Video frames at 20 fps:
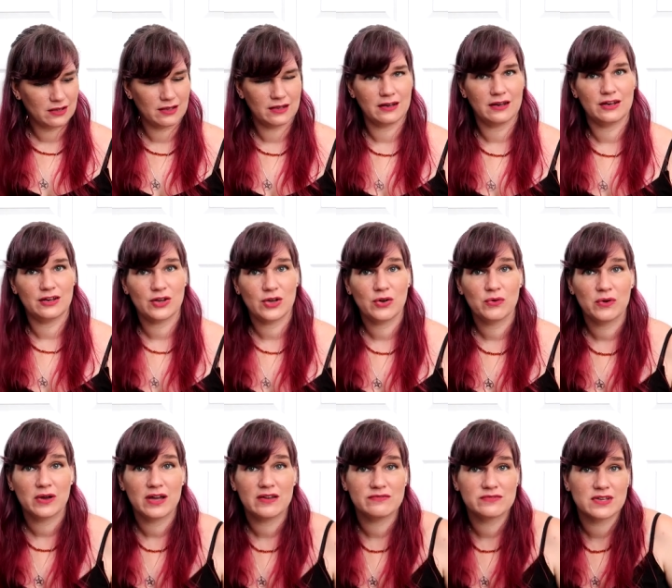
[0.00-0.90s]
And I
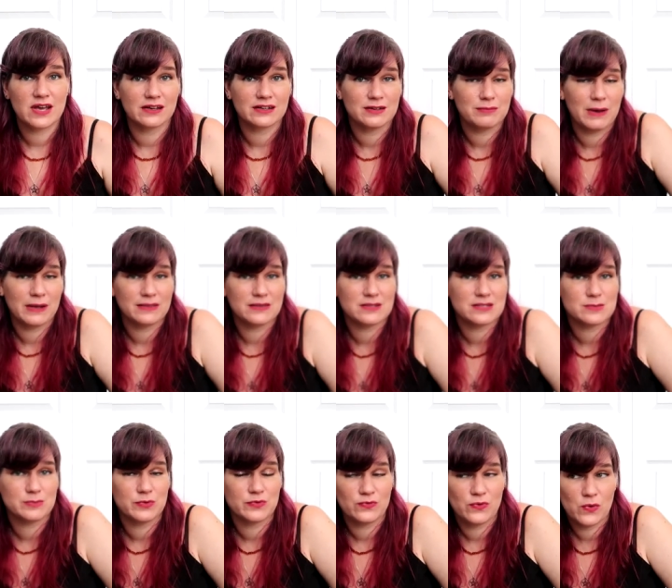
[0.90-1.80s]
know I've talked about this
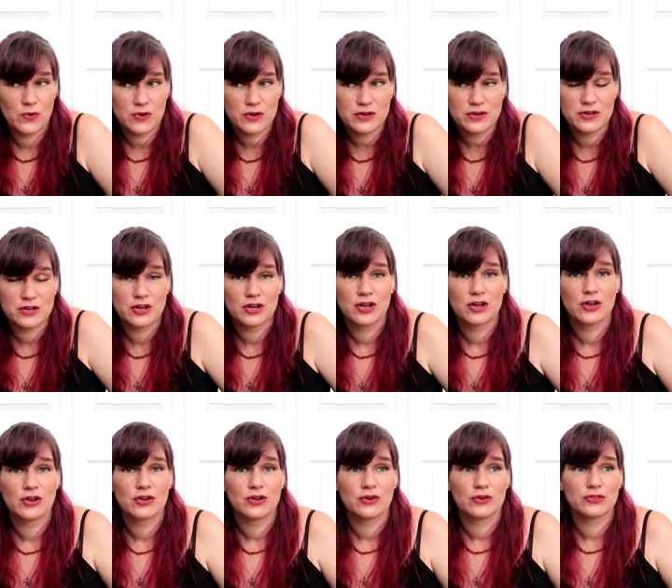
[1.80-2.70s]
before.
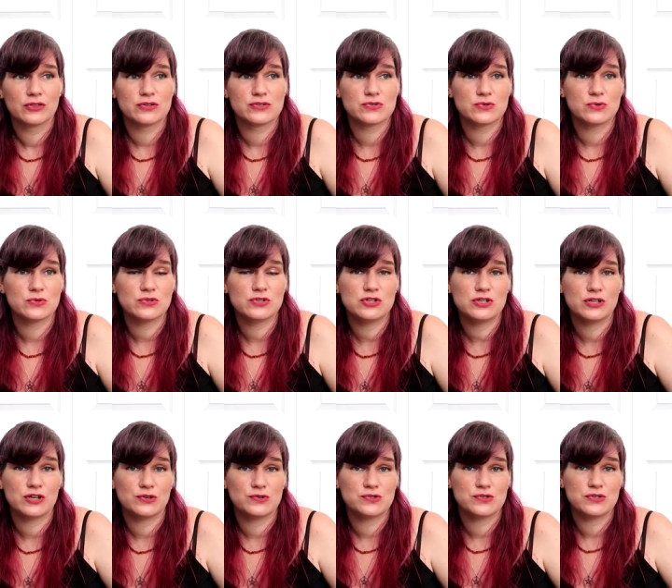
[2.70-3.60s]
The school she
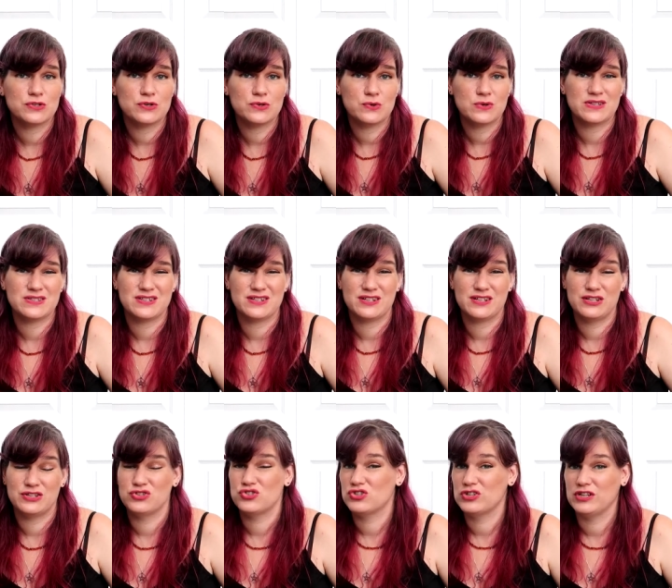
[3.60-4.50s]
goes to is an
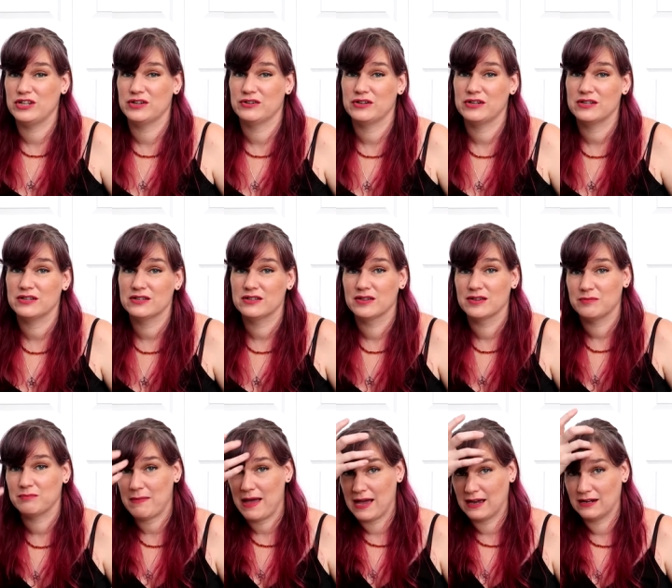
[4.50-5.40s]
engineering
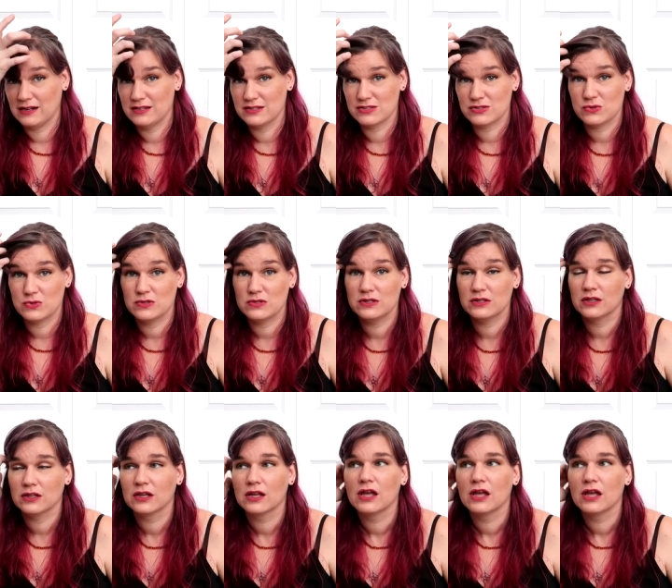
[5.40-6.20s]
magnet school.